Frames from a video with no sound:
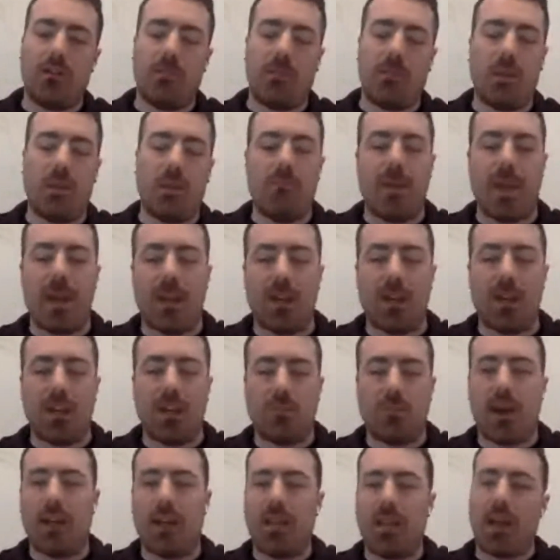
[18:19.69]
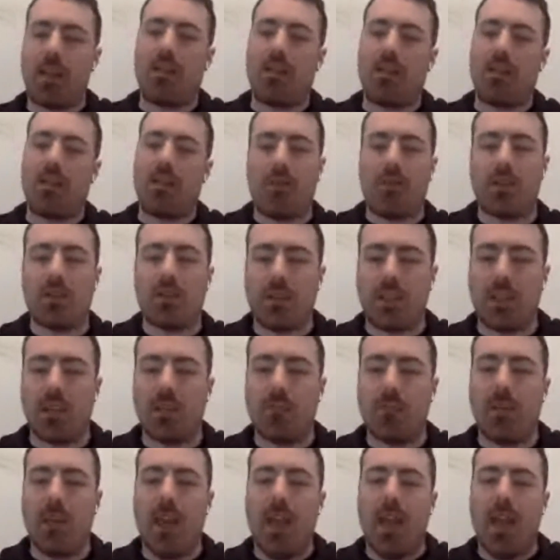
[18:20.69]
being managed by yet another
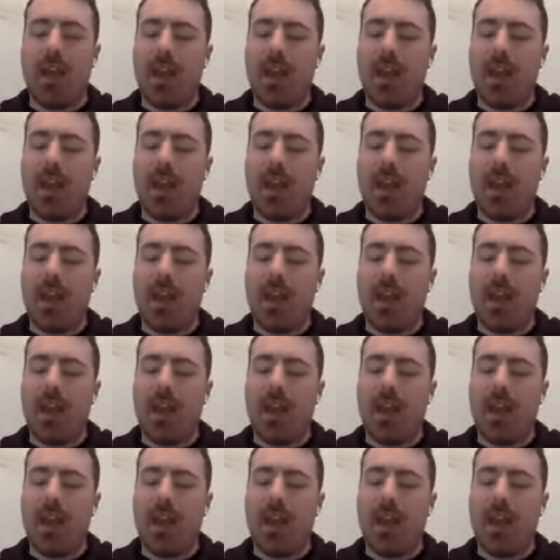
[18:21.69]
team?